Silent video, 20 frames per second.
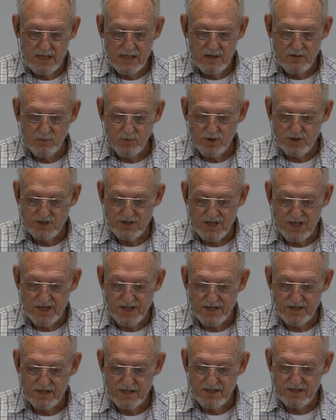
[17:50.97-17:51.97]
Words
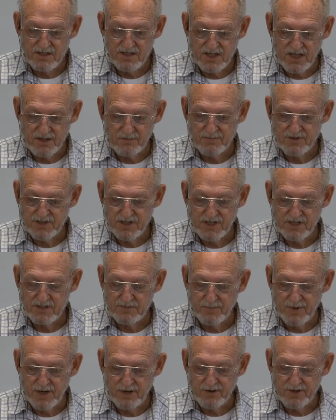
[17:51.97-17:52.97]
like same-sex
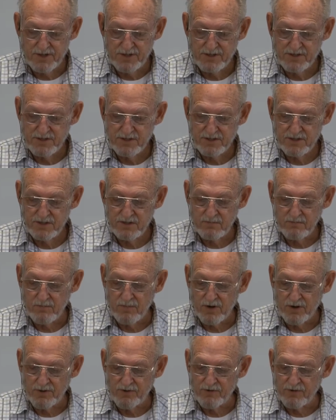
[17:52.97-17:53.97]
marriage,
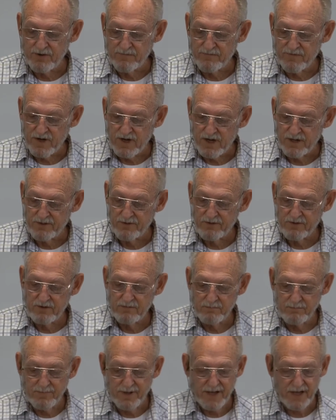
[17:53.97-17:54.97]
mother and father,
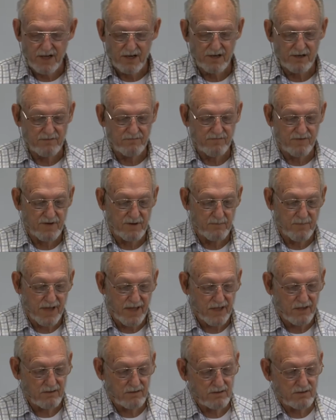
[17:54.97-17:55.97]
male and
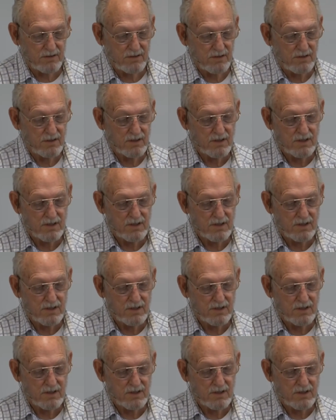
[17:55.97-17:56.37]
female.